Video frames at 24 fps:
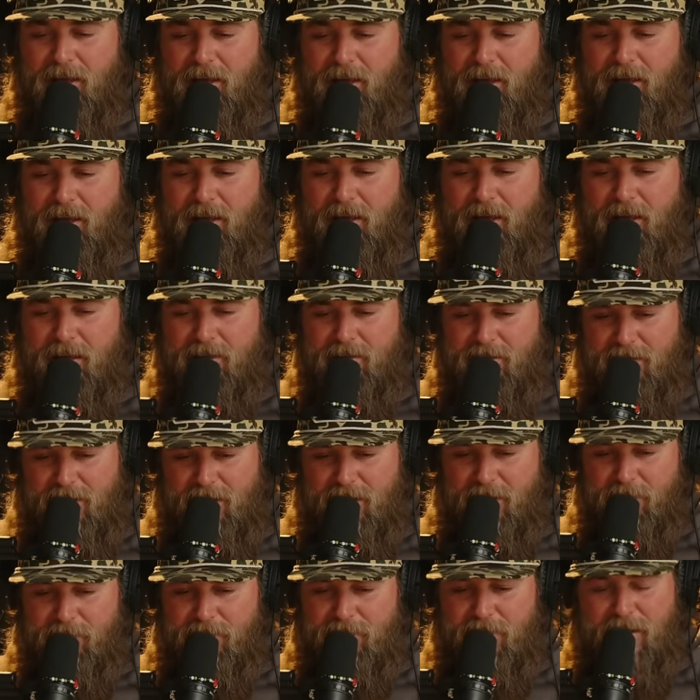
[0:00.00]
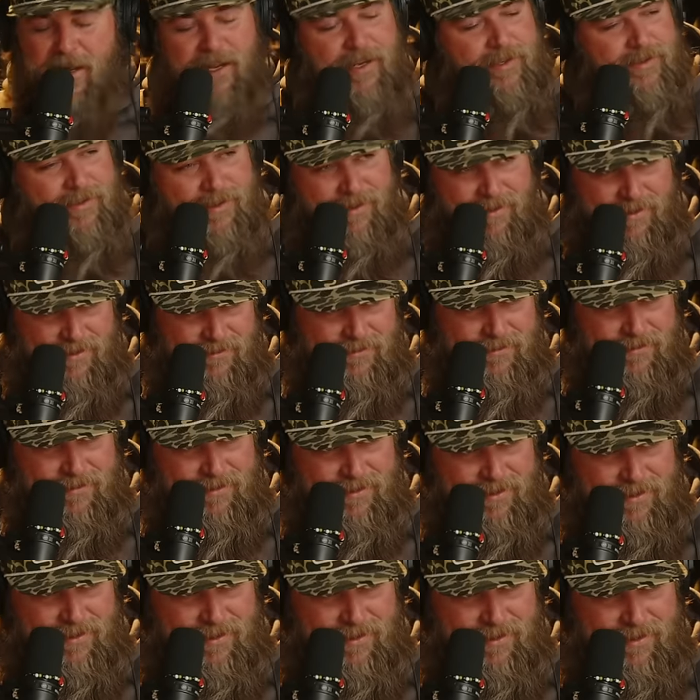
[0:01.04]
It gets up, takes off.
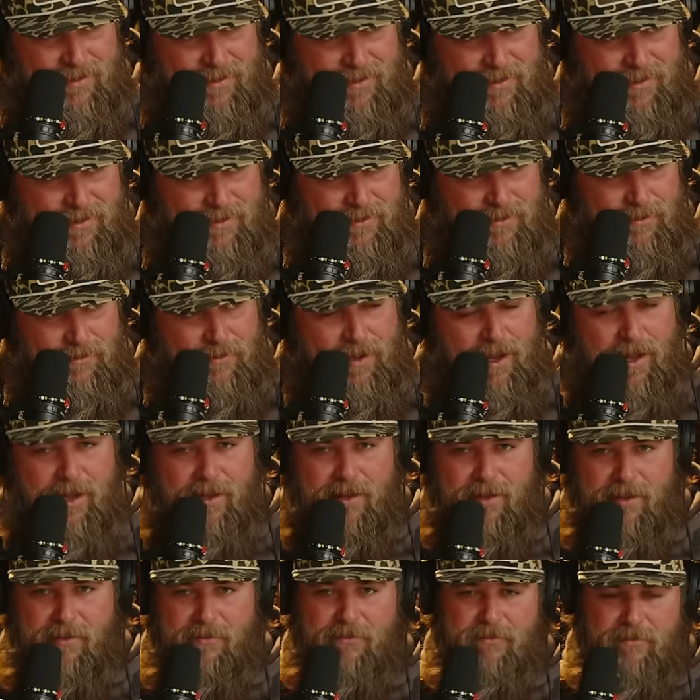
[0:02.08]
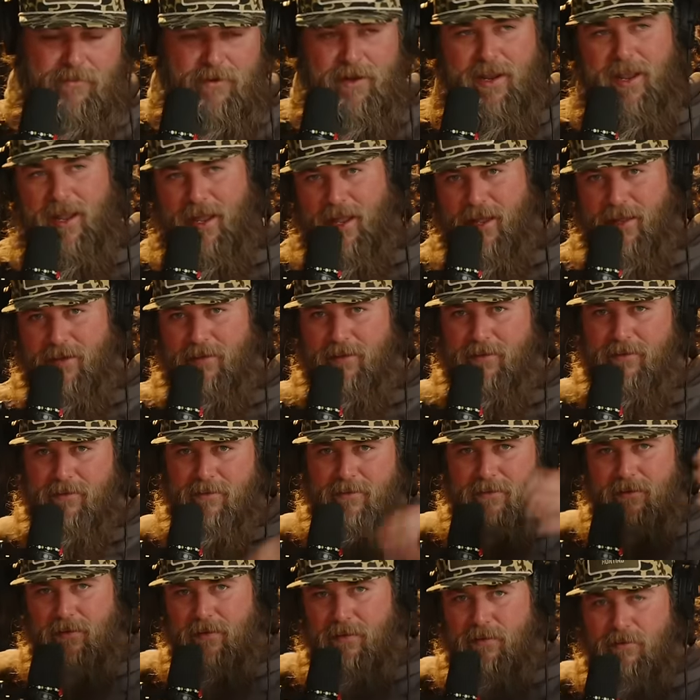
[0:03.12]
So I freehand,
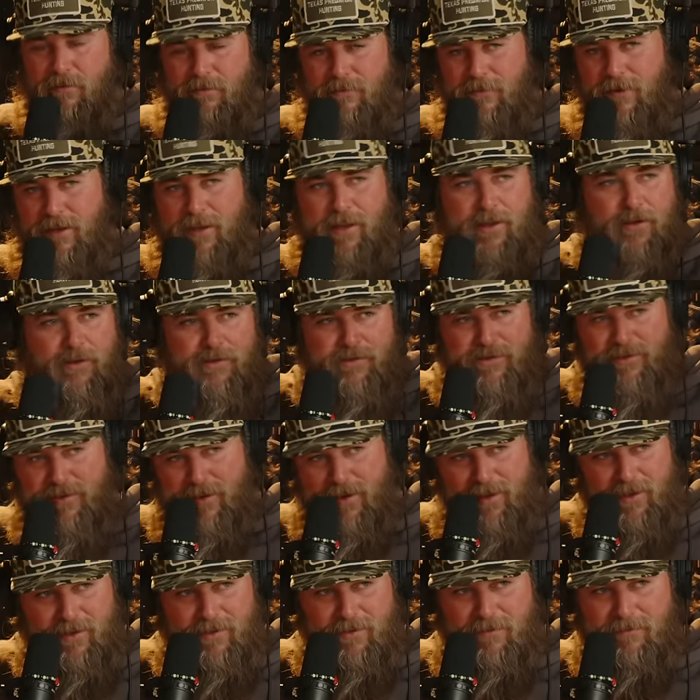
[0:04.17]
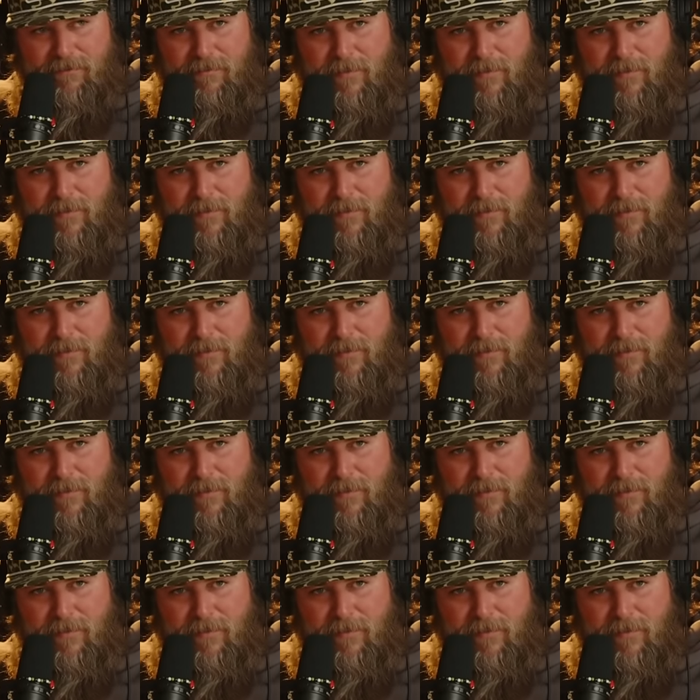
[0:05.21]
little 50 yard shot.